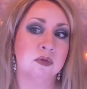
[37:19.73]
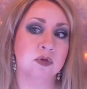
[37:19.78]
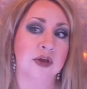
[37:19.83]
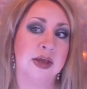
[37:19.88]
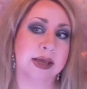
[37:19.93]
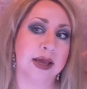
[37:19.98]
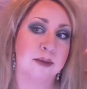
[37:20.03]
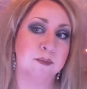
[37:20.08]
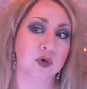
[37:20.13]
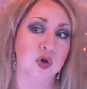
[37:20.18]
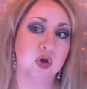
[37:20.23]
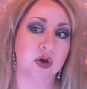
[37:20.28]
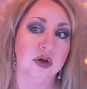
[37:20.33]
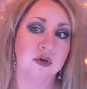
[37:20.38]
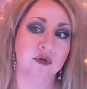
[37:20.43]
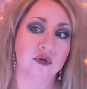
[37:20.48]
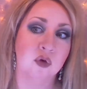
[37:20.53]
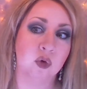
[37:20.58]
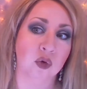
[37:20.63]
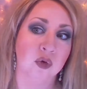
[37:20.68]
See, I'm
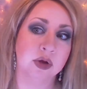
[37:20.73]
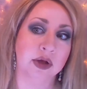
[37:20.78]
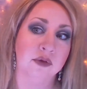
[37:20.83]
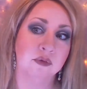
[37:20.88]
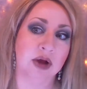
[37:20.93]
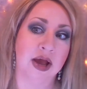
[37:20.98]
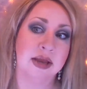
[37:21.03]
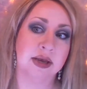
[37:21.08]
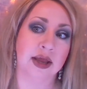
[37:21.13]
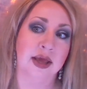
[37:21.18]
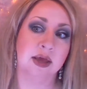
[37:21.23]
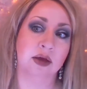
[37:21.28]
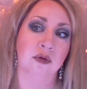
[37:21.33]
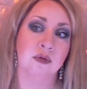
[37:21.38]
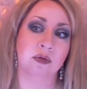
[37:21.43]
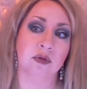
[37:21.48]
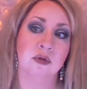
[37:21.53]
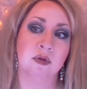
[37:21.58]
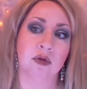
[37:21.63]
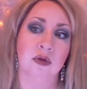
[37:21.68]
looking for it right now.
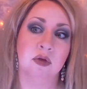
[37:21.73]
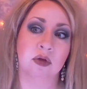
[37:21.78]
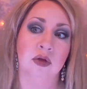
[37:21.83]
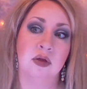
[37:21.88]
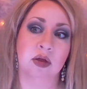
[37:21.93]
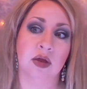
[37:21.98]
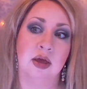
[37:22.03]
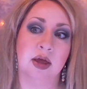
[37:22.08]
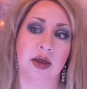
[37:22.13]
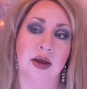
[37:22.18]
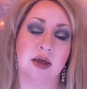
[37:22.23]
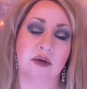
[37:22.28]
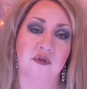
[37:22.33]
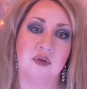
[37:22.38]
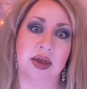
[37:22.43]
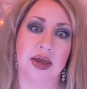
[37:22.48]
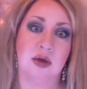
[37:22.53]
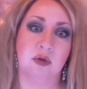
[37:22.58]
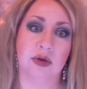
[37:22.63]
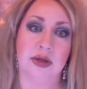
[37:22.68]
And I
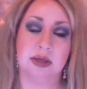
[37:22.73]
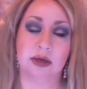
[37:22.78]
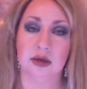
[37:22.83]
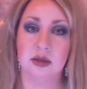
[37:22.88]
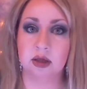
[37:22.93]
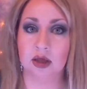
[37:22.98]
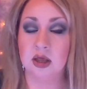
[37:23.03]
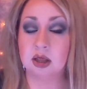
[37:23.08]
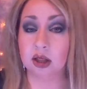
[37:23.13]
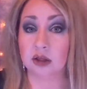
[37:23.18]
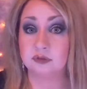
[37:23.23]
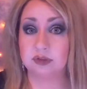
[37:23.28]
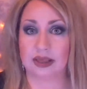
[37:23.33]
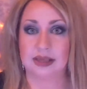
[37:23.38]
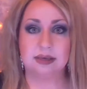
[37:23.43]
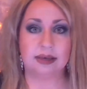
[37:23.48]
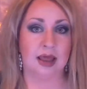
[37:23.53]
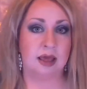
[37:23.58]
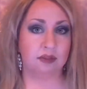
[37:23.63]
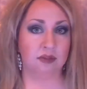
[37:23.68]
found it.
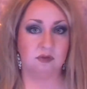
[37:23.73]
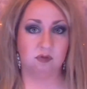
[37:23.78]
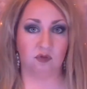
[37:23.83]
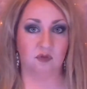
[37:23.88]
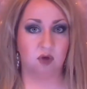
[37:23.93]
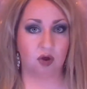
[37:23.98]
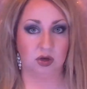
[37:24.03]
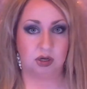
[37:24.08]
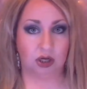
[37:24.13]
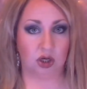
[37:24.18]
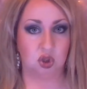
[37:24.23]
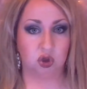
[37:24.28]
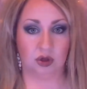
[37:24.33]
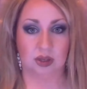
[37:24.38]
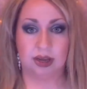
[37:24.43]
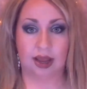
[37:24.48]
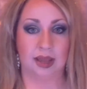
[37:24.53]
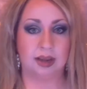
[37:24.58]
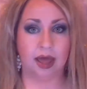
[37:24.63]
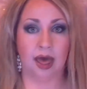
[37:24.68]
See, now that's funny
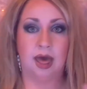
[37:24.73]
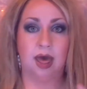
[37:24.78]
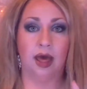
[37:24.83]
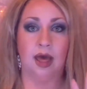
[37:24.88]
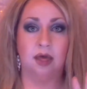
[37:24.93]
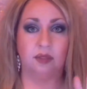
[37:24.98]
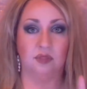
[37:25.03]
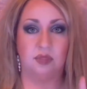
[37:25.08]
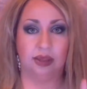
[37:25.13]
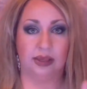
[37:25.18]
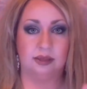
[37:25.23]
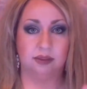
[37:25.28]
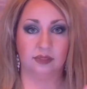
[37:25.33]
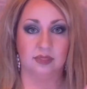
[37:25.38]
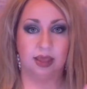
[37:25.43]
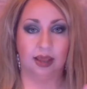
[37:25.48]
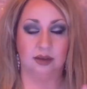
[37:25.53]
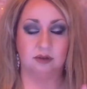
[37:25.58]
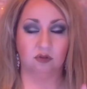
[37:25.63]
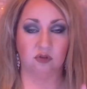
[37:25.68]
looking, and I think
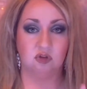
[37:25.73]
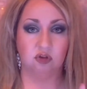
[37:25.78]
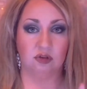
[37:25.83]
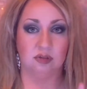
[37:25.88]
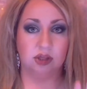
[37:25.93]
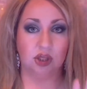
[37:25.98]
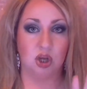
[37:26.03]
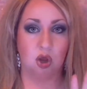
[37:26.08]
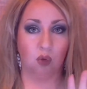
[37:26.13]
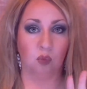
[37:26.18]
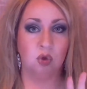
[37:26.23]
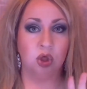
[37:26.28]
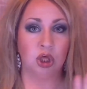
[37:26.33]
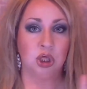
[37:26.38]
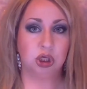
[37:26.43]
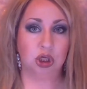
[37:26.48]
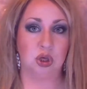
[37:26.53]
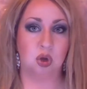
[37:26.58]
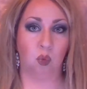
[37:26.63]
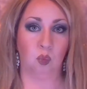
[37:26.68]
that's just, you know,
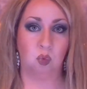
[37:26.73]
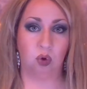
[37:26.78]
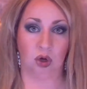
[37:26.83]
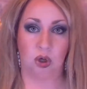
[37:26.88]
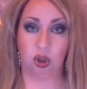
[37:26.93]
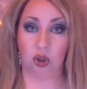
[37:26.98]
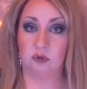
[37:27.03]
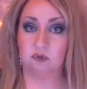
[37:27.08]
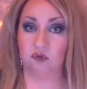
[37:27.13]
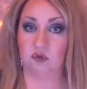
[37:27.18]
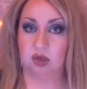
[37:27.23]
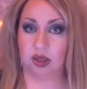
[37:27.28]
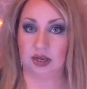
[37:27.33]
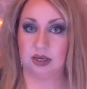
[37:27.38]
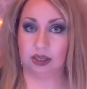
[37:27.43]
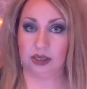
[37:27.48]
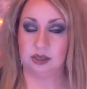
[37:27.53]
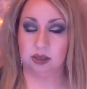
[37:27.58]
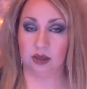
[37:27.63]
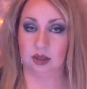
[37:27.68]
you don't want to look
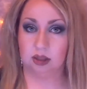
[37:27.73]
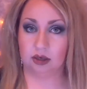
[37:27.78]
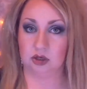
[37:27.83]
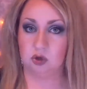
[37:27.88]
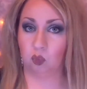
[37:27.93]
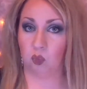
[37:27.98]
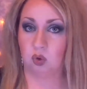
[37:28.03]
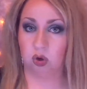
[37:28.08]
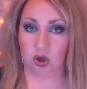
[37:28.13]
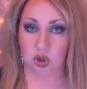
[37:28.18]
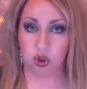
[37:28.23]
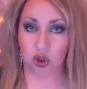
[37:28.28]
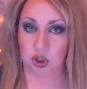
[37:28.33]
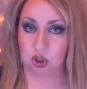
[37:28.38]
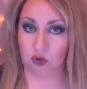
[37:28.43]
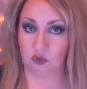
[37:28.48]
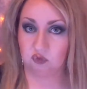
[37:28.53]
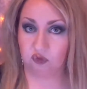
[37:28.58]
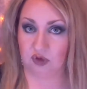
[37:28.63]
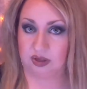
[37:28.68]
funny. You don't want to look
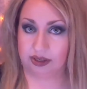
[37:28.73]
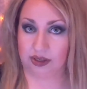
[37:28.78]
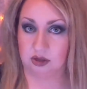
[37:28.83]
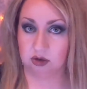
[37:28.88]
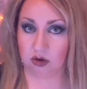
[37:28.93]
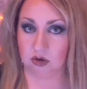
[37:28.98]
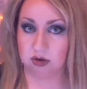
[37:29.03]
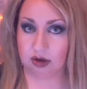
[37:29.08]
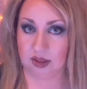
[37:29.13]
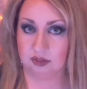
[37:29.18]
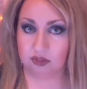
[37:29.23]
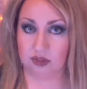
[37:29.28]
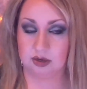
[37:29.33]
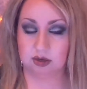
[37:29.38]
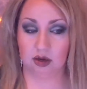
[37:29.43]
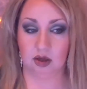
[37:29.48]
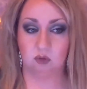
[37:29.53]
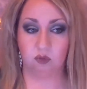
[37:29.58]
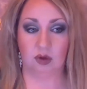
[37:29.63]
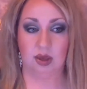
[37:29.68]
goofy or
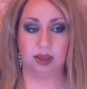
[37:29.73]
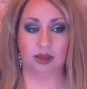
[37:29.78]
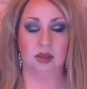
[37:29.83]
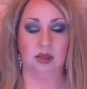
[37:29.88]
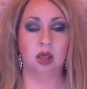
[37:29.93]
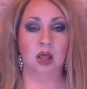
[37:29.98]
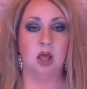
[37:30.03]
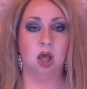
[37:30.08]
nothing, okay?